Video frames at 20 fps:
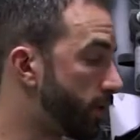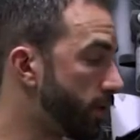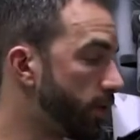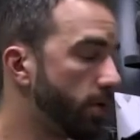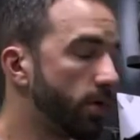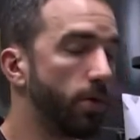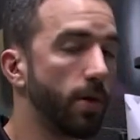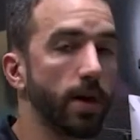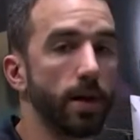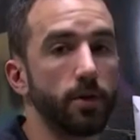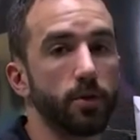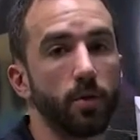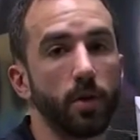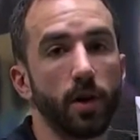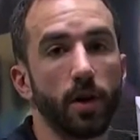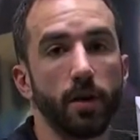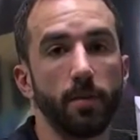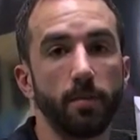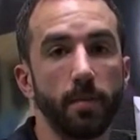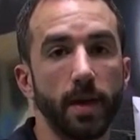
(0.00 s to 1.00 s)
do is we're
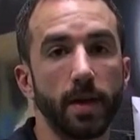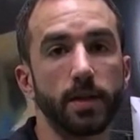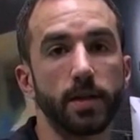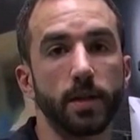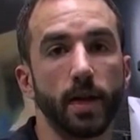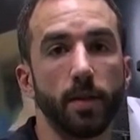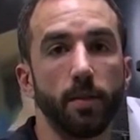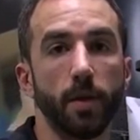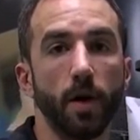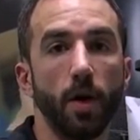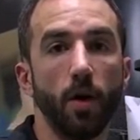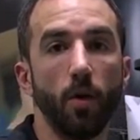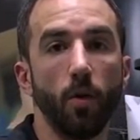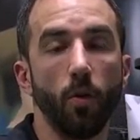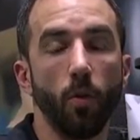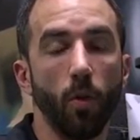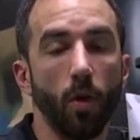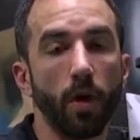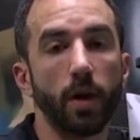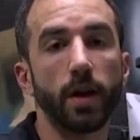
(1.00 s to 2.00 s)
going to mix up
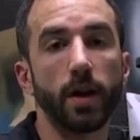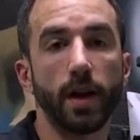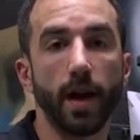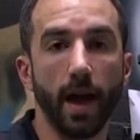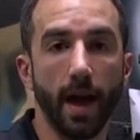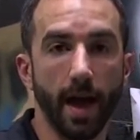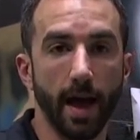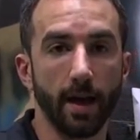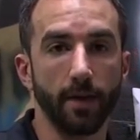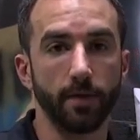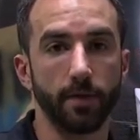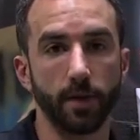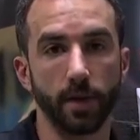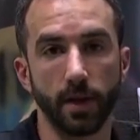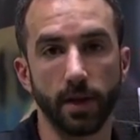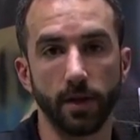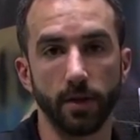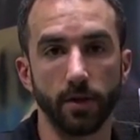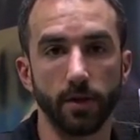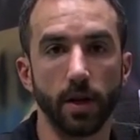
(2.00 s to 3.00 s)
1.5
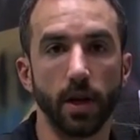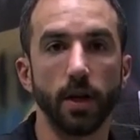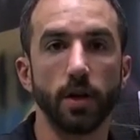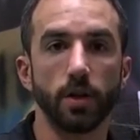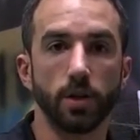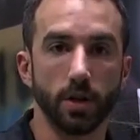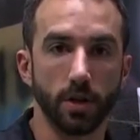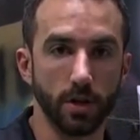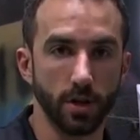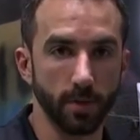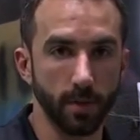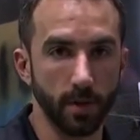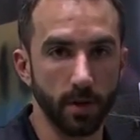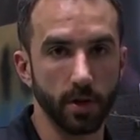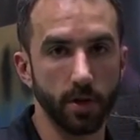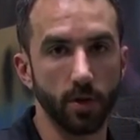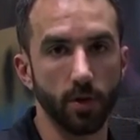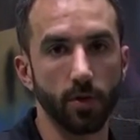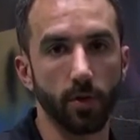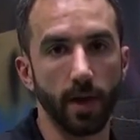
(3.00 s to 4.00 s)
liters just to make
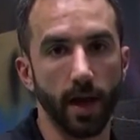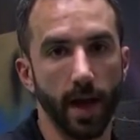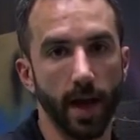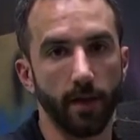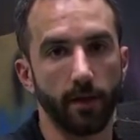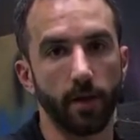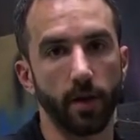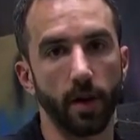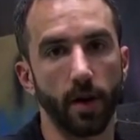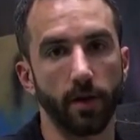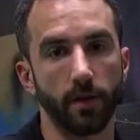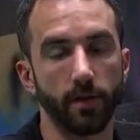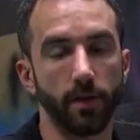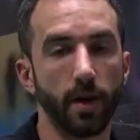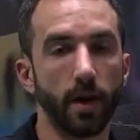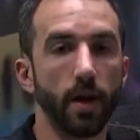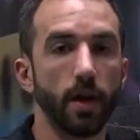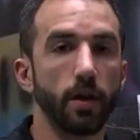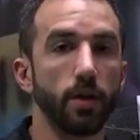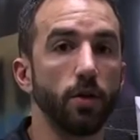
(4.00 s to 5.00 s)
sure we have enough.
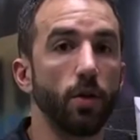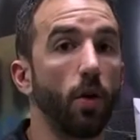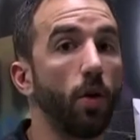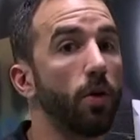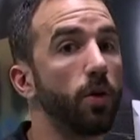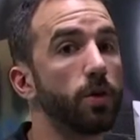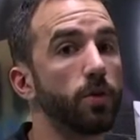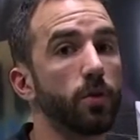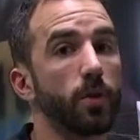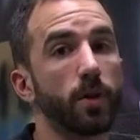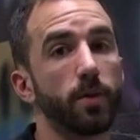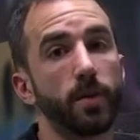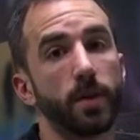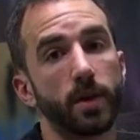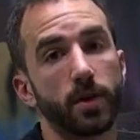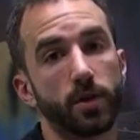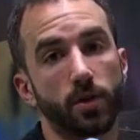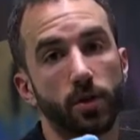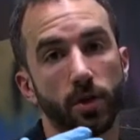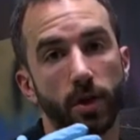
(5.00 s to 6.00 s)
You always want to
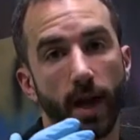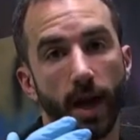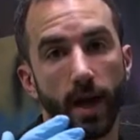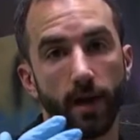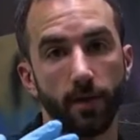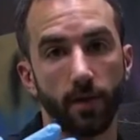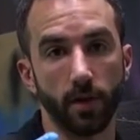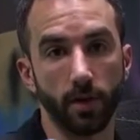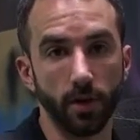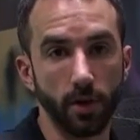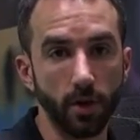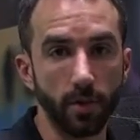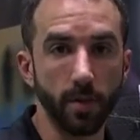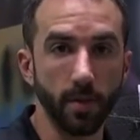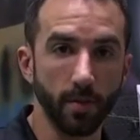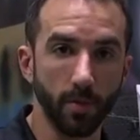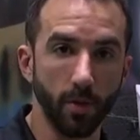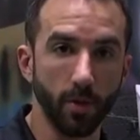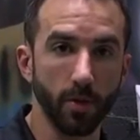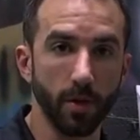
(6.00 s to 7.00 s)
make sure you have a little
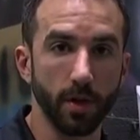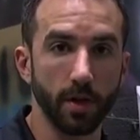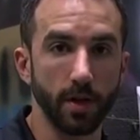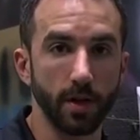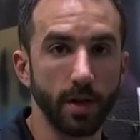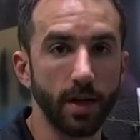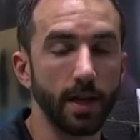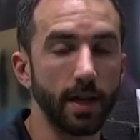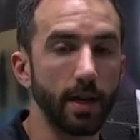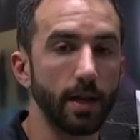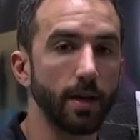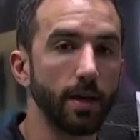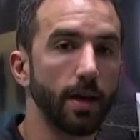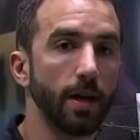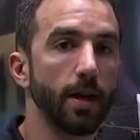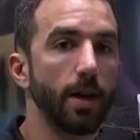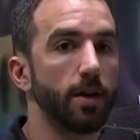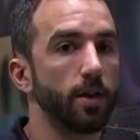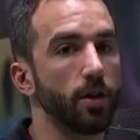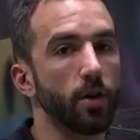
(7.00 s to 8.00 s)
bit more than you need.
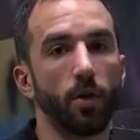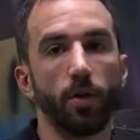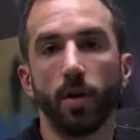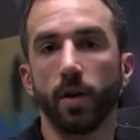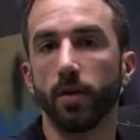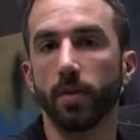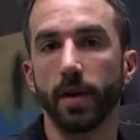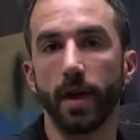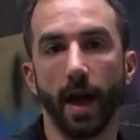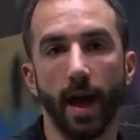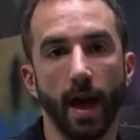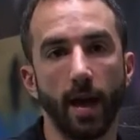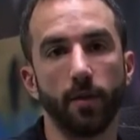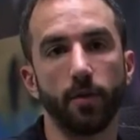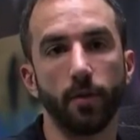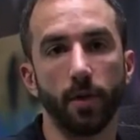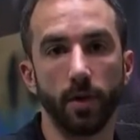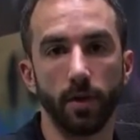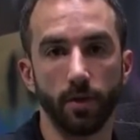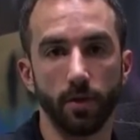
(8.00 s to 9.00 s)
You don't want to be
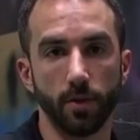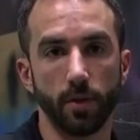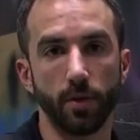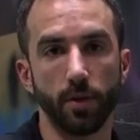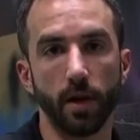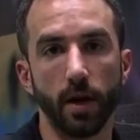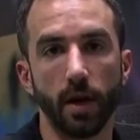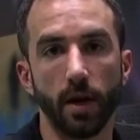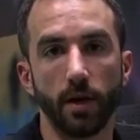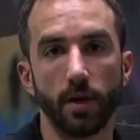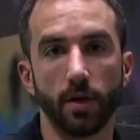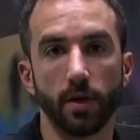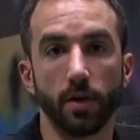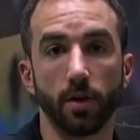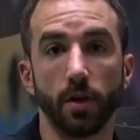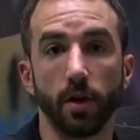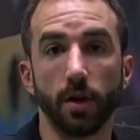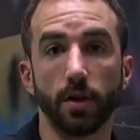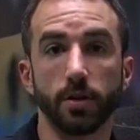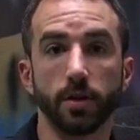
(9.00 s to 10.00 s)
halfway through your
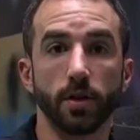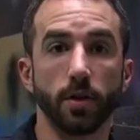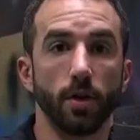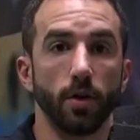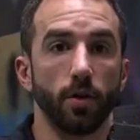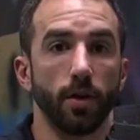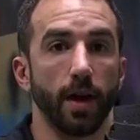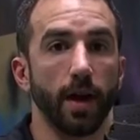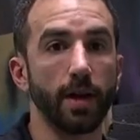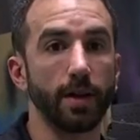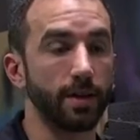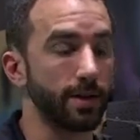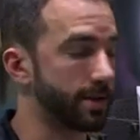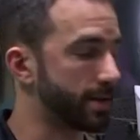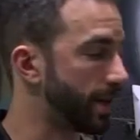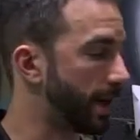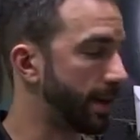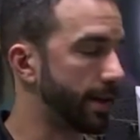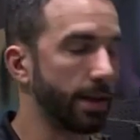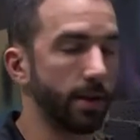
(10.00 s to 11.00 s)
gloss coat and
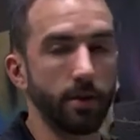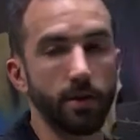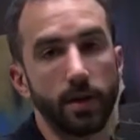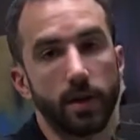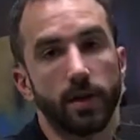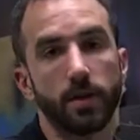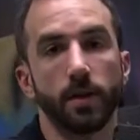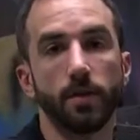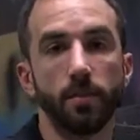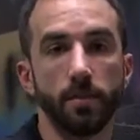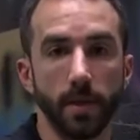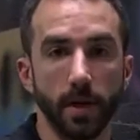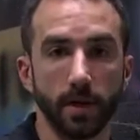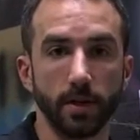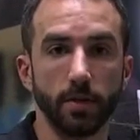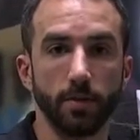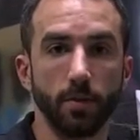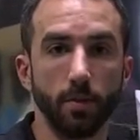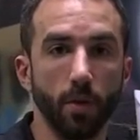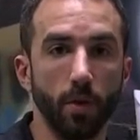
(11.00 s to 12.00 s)
decide that you need to
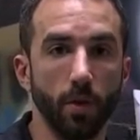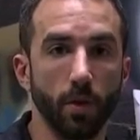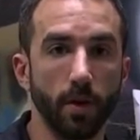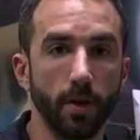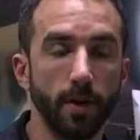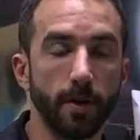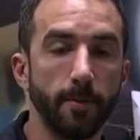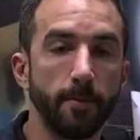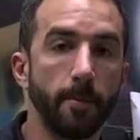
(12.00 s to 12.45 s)
mix more.